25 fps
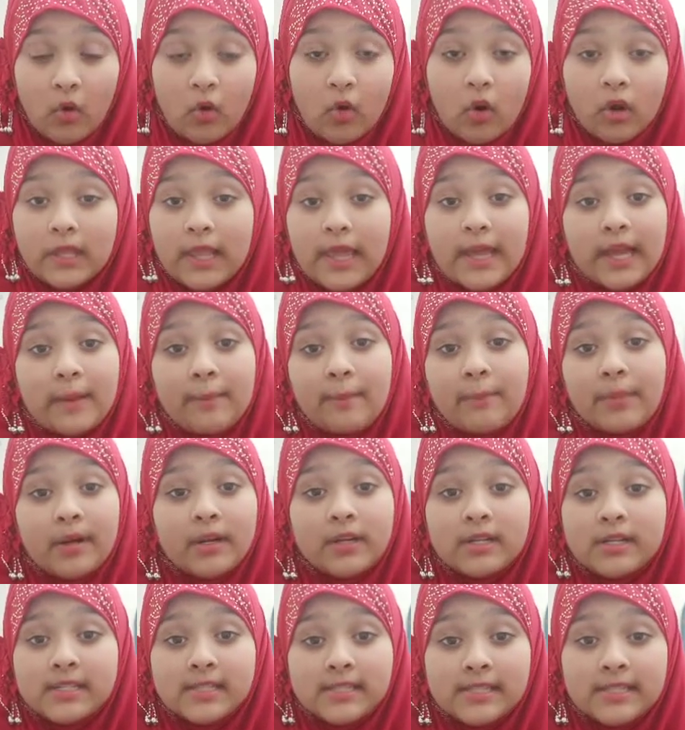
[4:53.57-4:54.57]
or like a
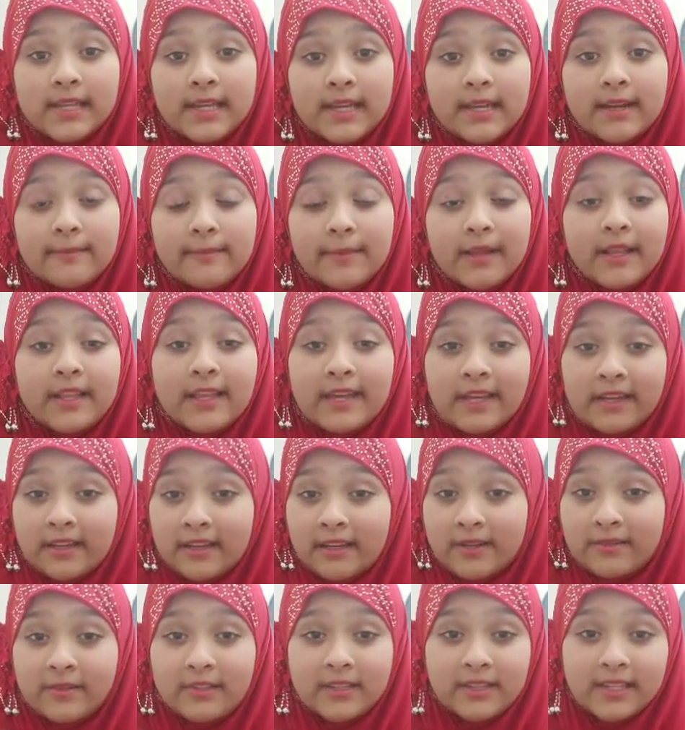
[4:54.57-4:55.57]
person but like
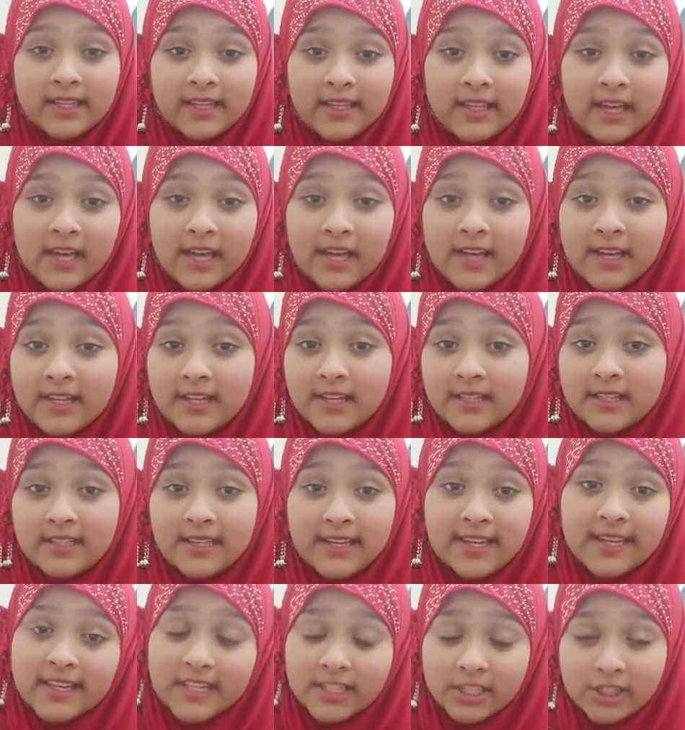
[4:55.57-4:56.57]
a really
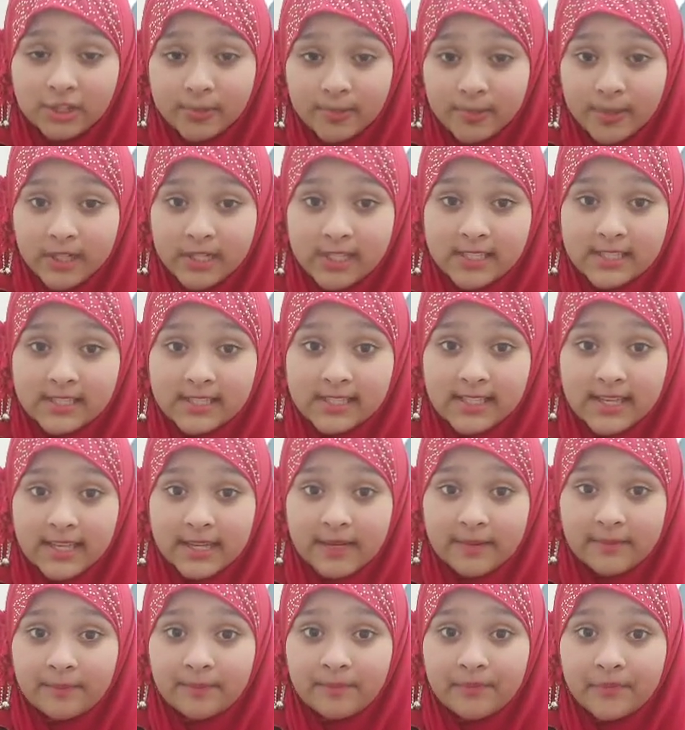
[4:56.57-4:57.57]
kiddish
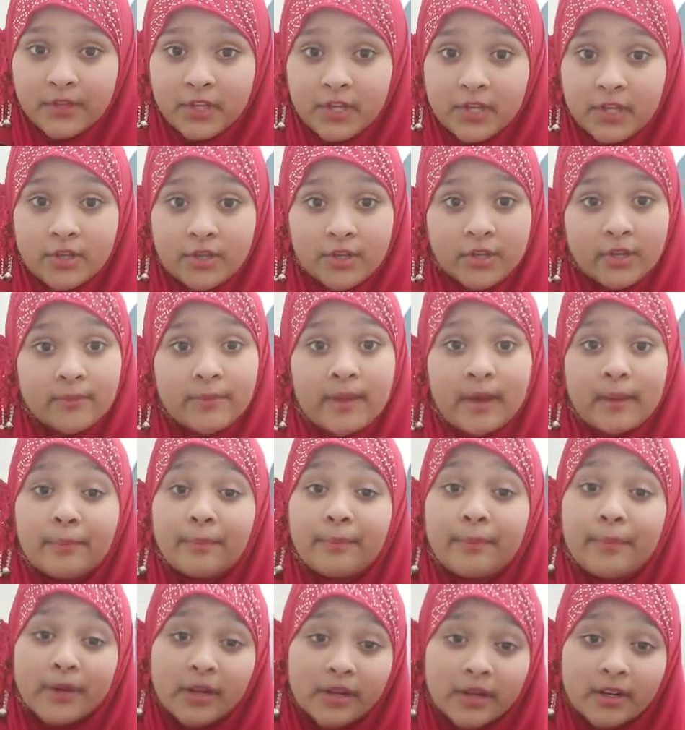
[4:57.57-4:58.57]
person. You can
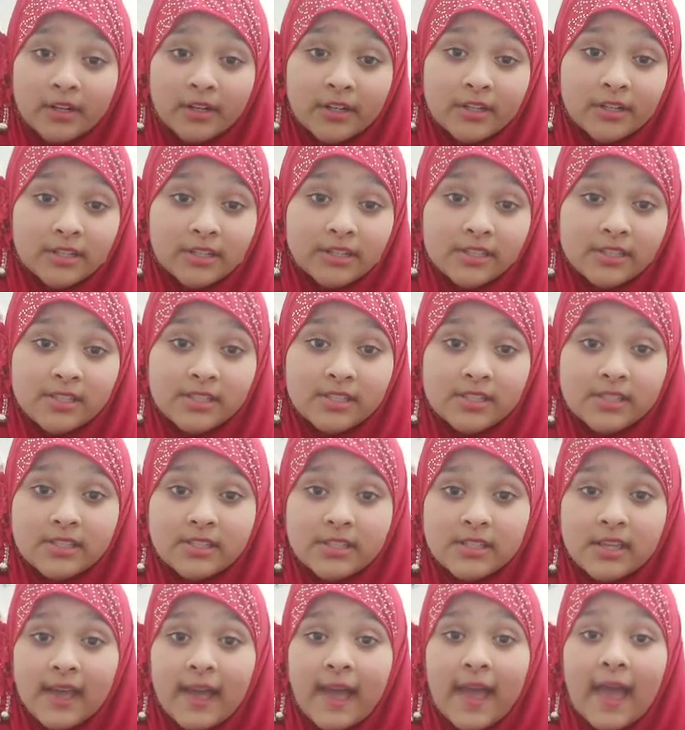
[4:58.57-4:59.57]
make
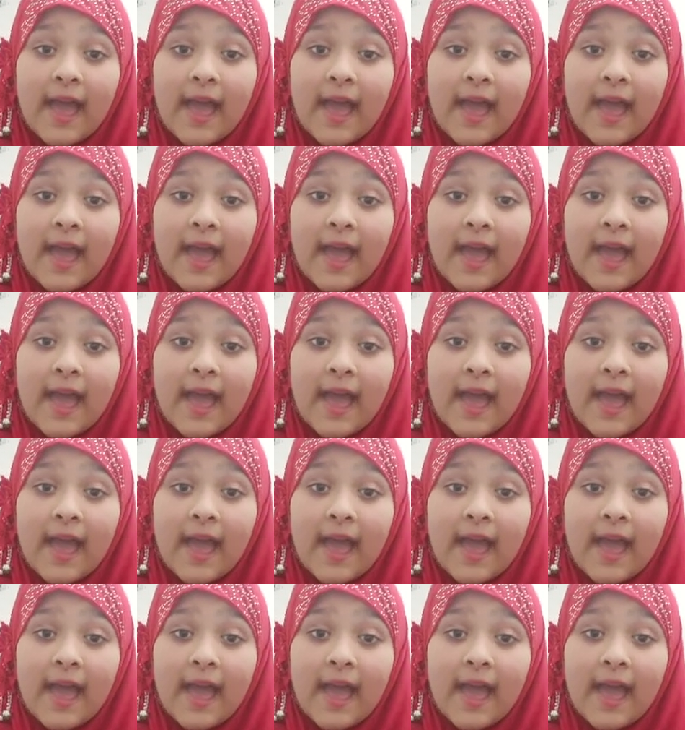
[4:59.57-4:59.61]
birds.